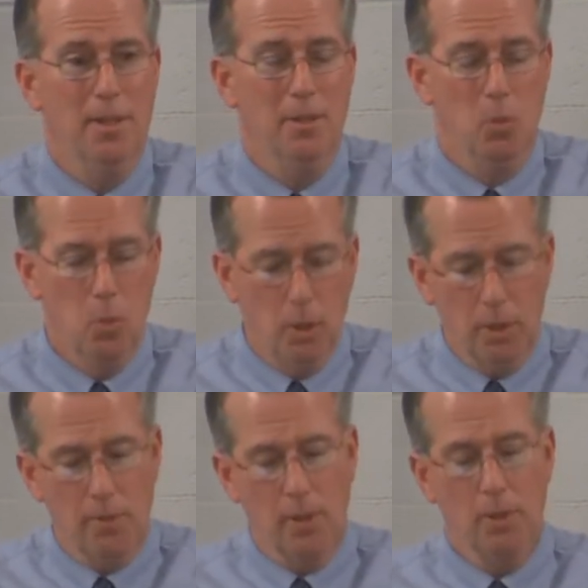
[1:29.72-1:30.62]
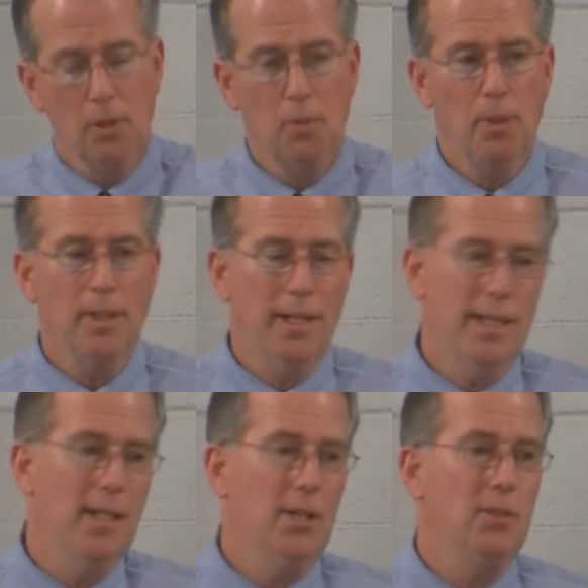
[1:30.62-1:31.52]
The work of the Holy Spirit
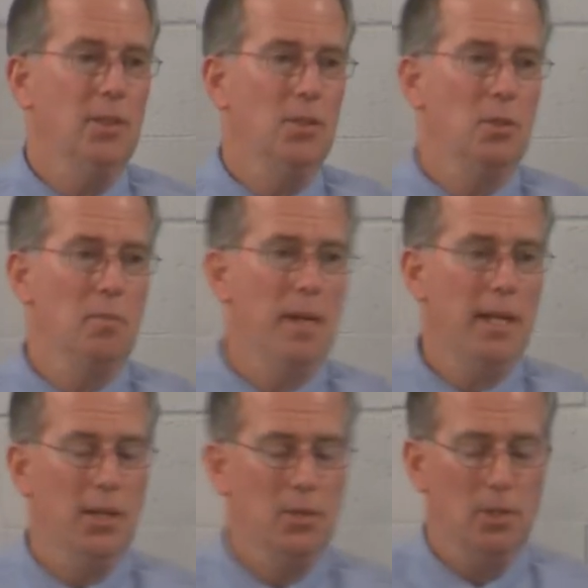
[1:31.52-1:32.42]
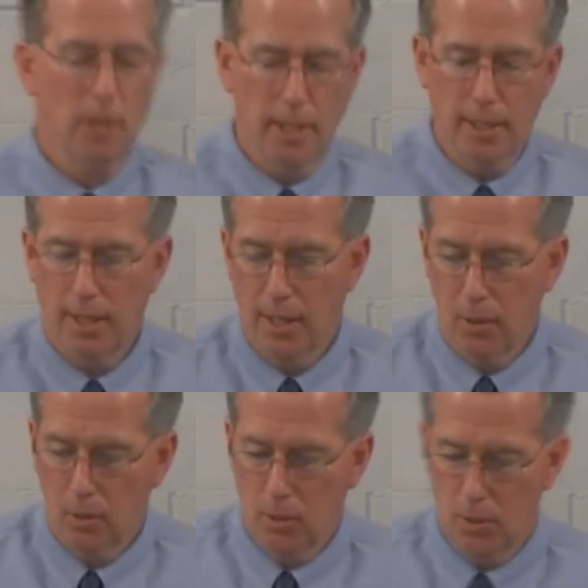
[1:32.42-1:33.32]
in us is to make us like
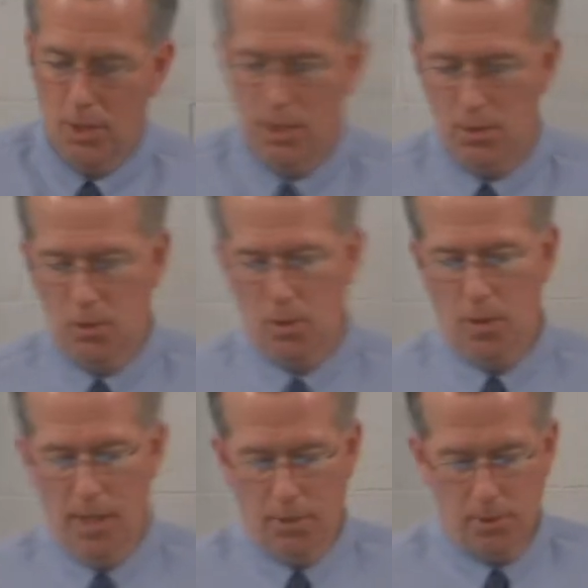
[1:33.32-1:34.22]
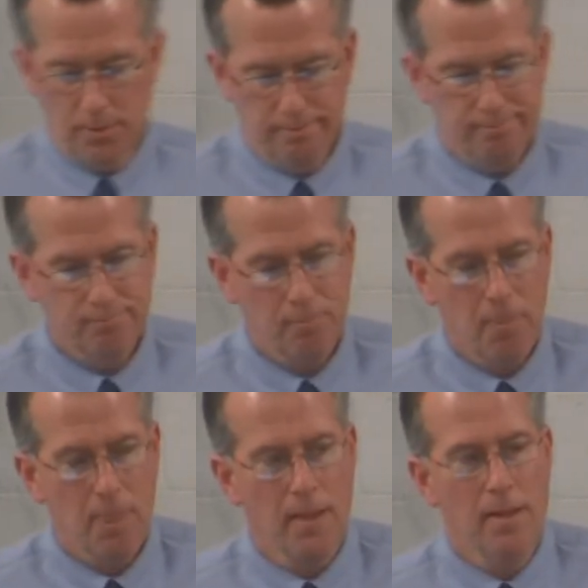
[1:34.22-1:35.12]
our Lord Jesus Christ.
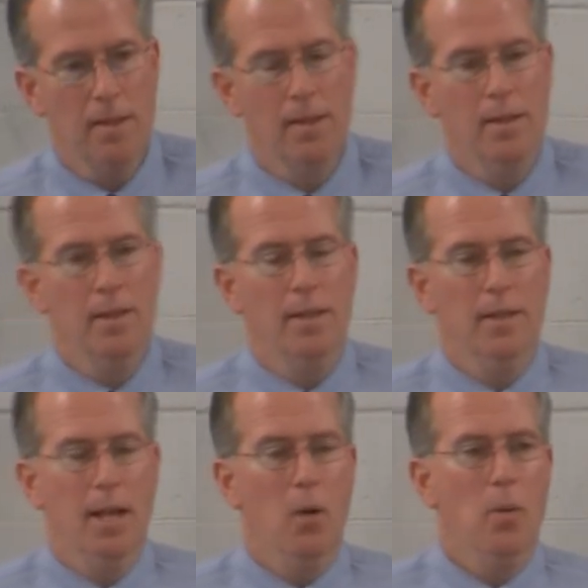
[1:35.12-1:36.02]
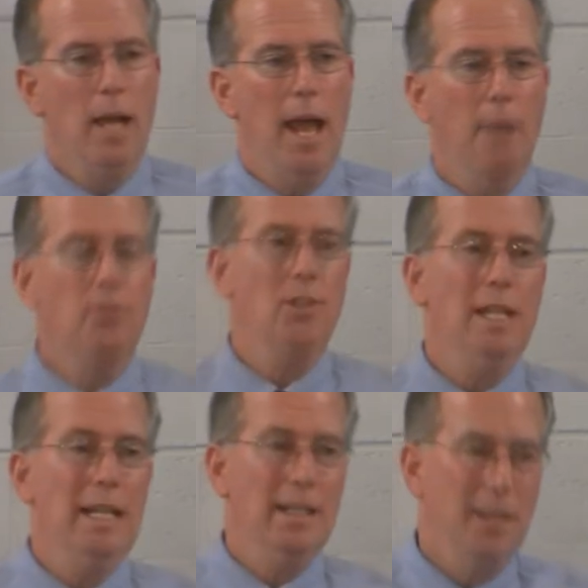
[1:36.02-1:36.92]
Now, we have
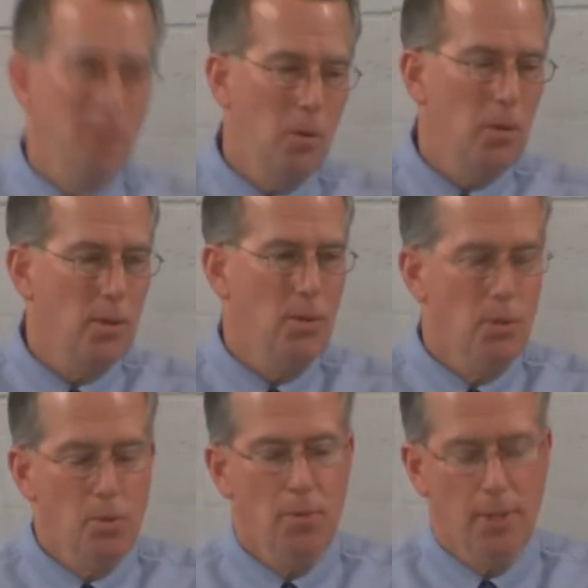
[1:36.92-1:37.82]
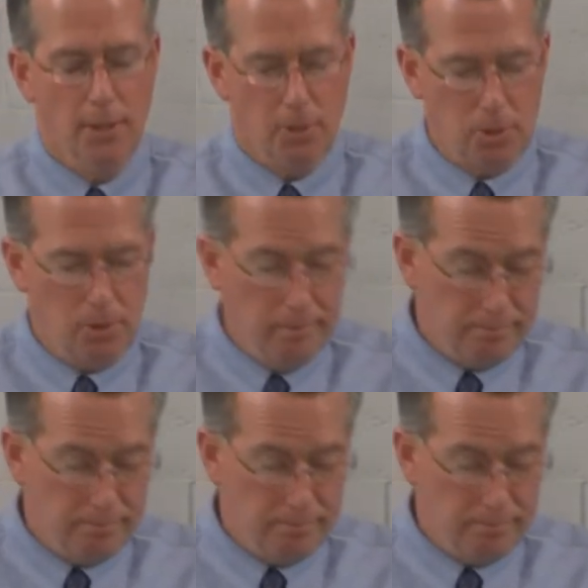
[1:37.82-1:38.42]
seen that in order to do this,